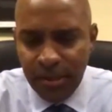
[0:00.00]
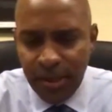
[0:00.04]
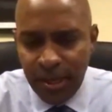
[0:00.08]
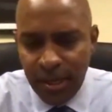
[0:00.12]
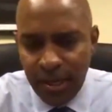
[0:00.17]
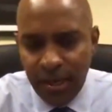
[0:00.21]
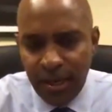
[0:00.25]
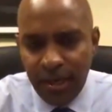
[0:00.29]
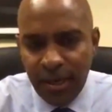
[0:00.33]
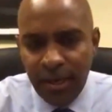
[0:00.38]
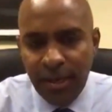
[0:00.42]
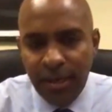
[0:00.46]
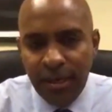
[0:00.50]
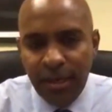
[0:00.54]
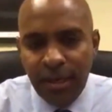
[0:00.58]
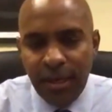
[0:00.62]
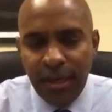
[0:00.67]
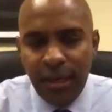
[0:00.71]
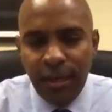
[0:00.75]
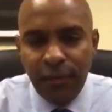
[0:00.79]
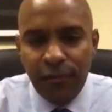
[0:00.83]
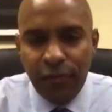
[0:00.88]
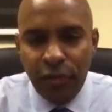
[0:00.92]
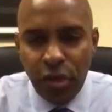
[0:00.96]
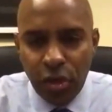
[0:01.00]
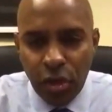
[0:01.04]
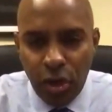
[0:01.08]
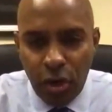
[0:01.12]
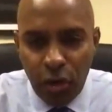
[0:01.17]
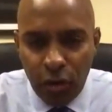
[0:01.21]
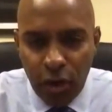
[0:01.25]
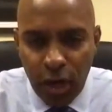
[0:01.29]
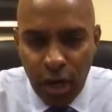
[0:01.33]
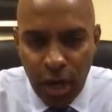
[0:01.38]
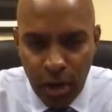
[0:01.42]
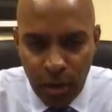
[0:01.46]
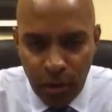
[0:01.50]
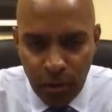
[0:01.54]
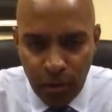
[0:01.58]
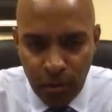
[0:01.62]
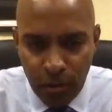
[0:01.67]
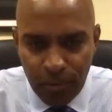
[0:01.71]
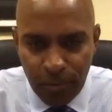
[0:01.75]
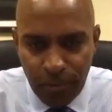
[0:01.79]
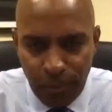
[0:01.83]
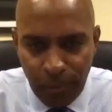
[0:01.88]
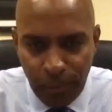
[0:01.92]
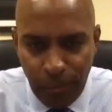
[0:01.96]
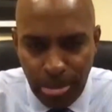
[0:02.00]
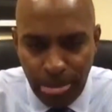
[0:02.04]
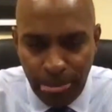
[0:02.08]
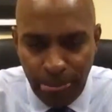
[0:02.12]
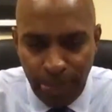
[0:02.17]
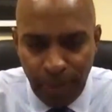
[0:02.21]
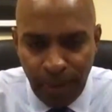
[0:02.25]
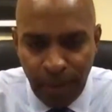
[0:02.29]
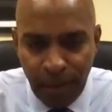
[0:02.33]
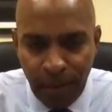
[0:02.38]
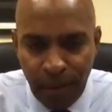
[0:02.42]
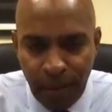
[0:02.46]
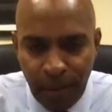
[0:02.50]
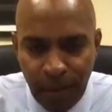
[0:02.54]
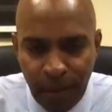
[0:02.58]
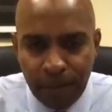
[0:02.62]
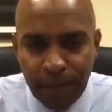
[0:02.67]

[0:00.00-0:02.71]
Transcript: If you don't know by